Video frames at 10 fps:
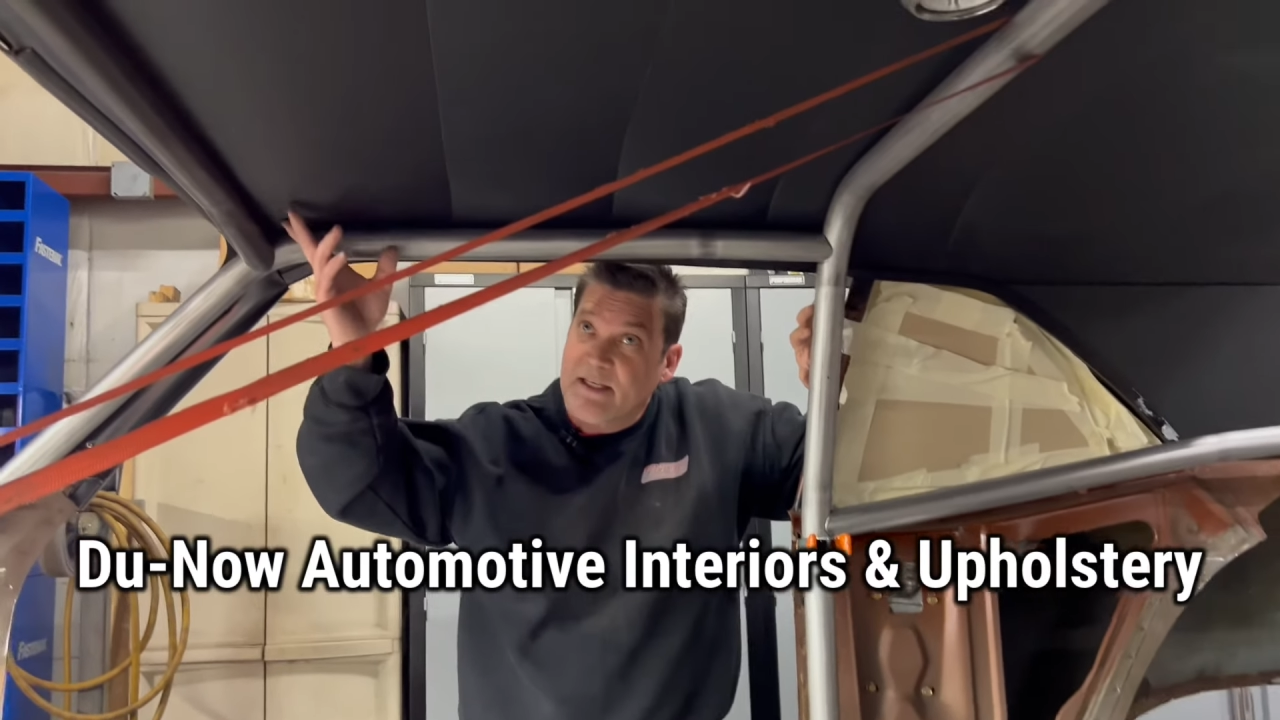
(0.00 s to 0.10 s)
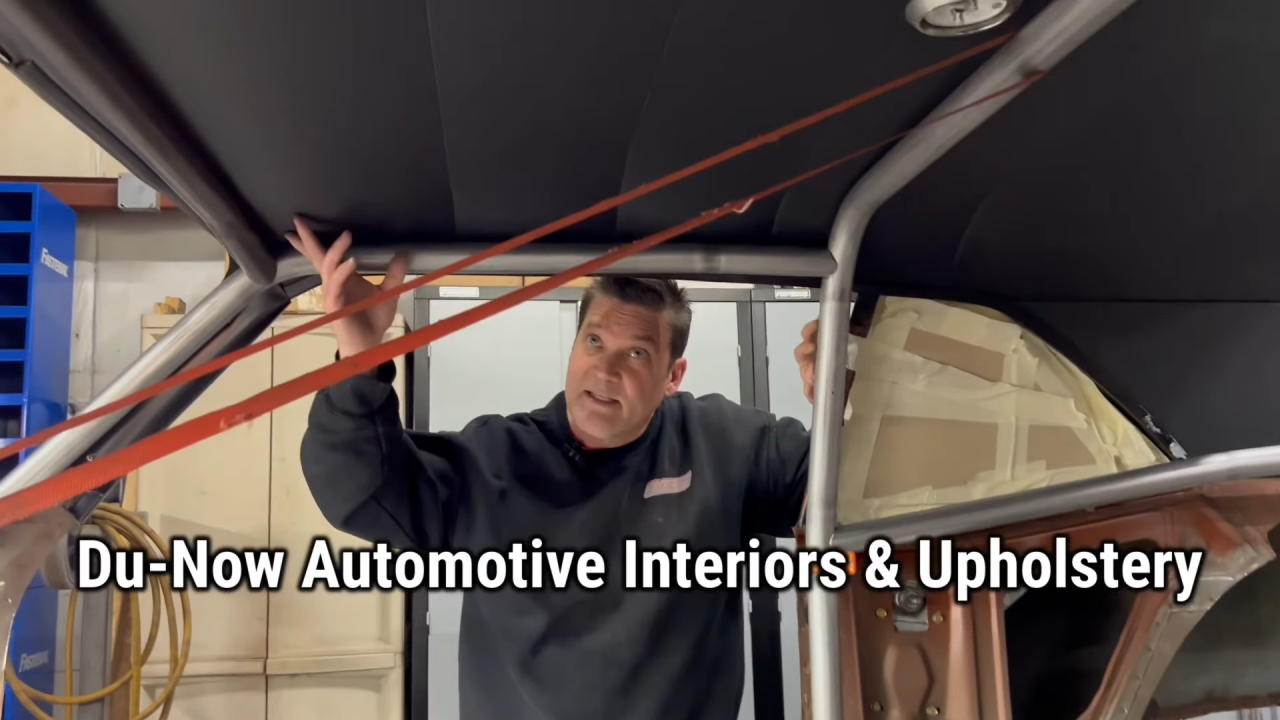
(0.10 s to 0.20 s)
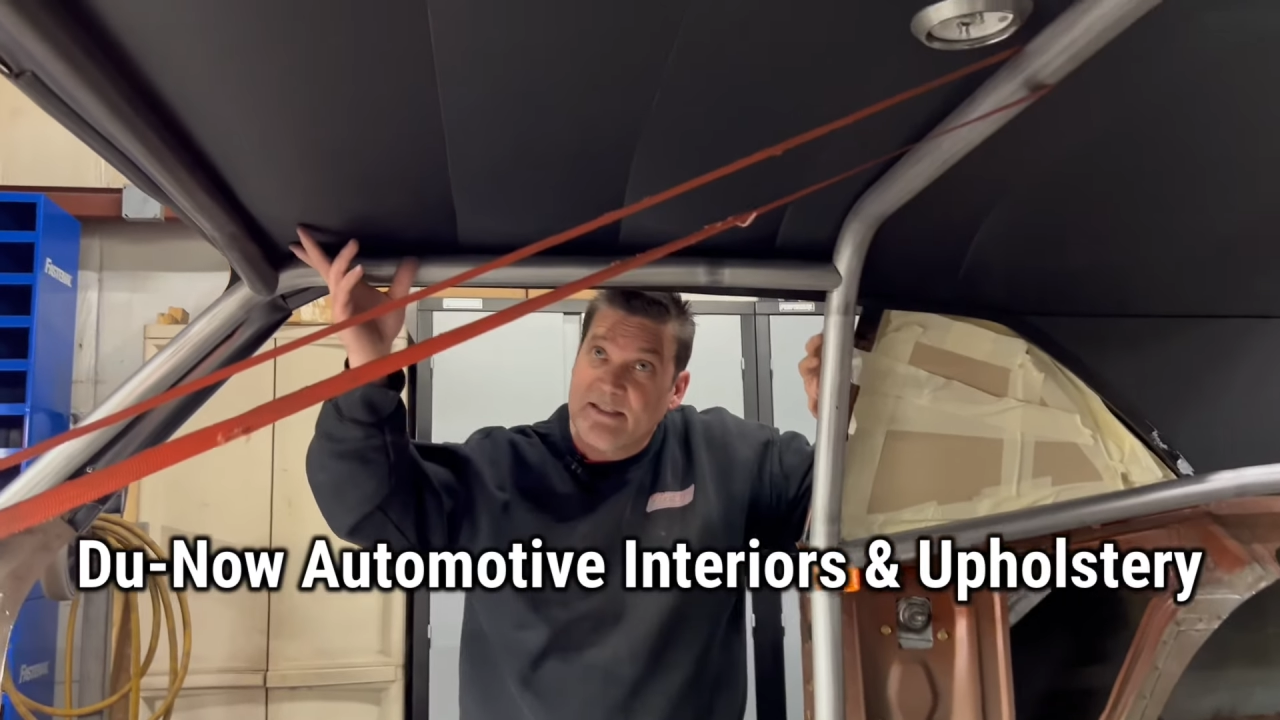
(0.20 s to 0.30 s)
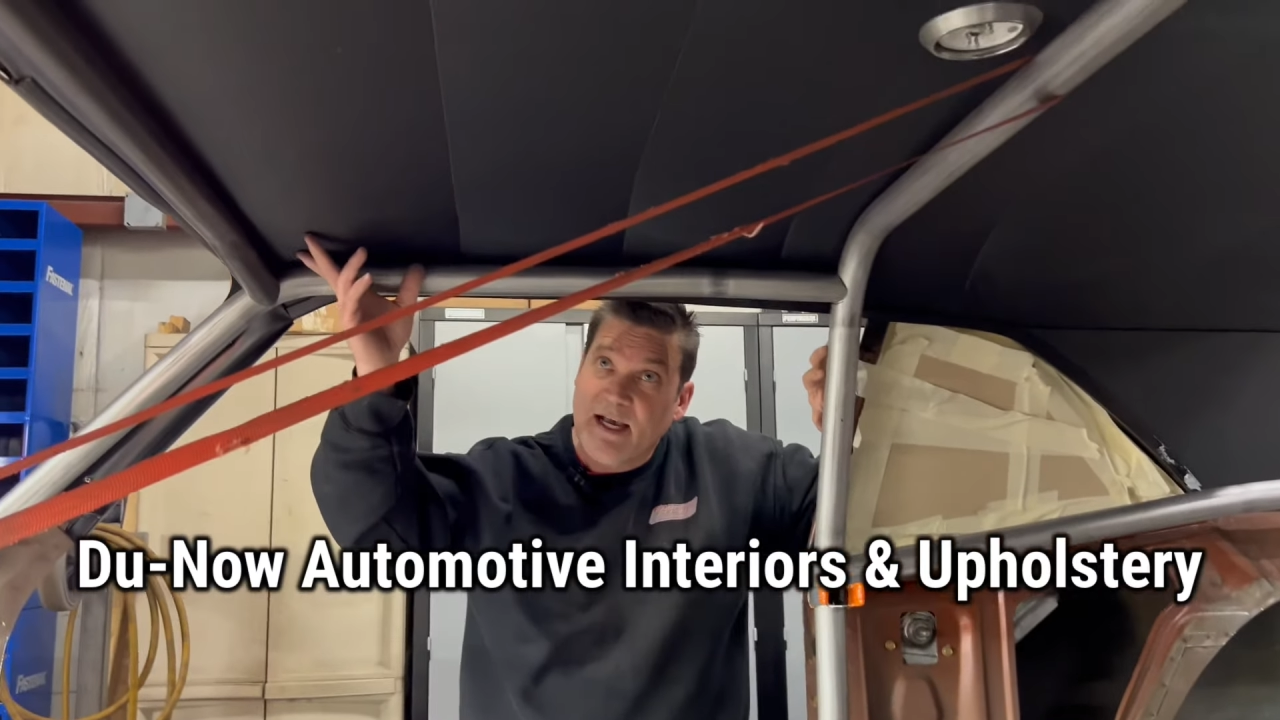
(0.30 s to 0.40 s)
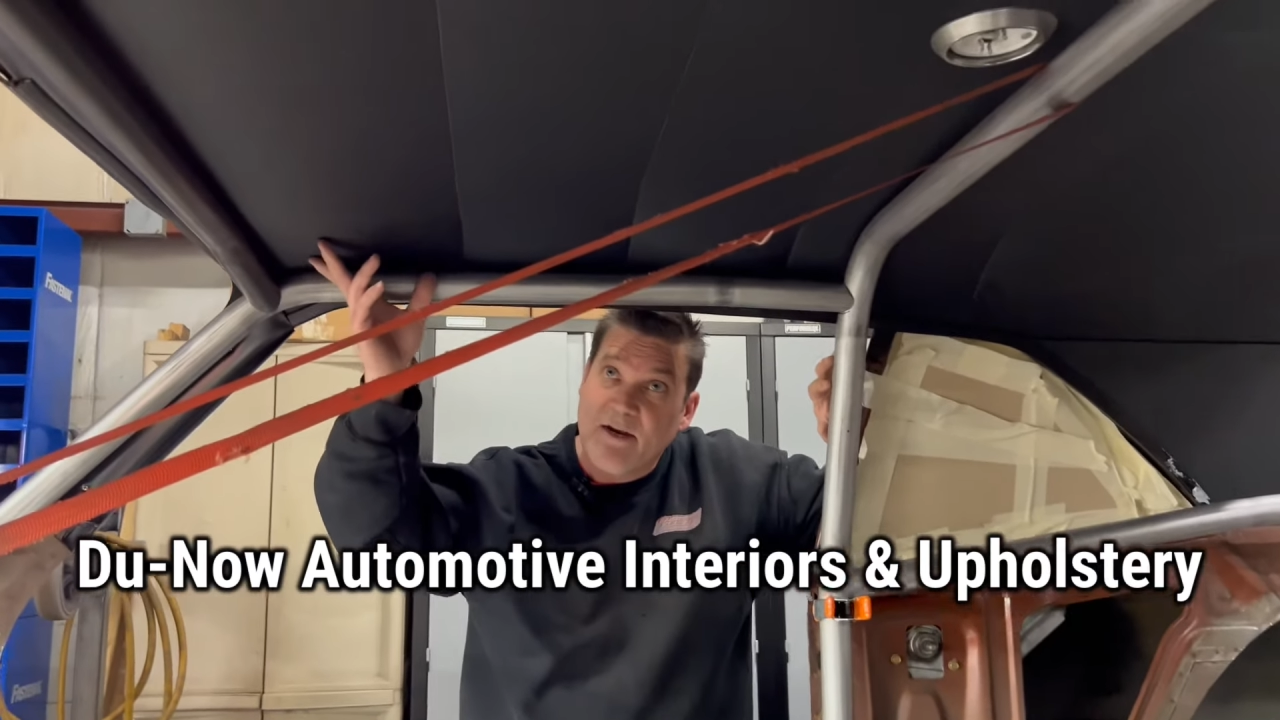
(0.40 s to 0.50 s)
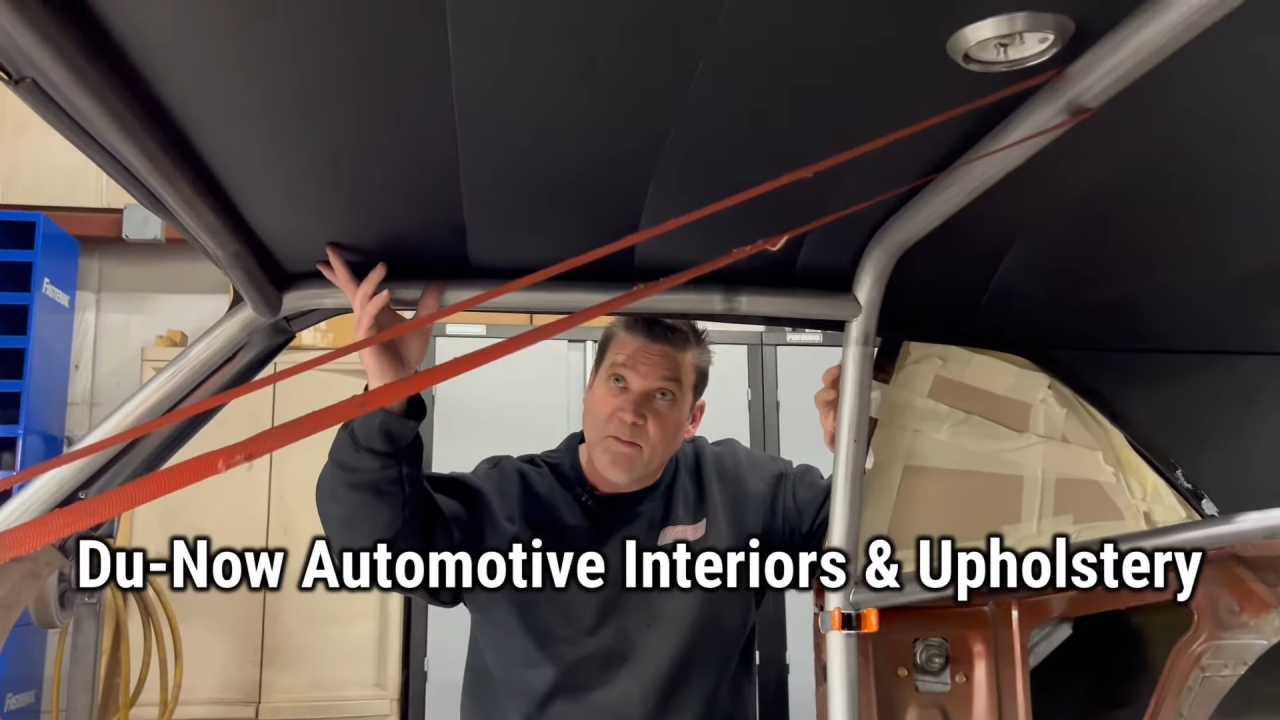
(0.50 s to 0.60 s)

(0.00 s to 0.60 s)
He's got an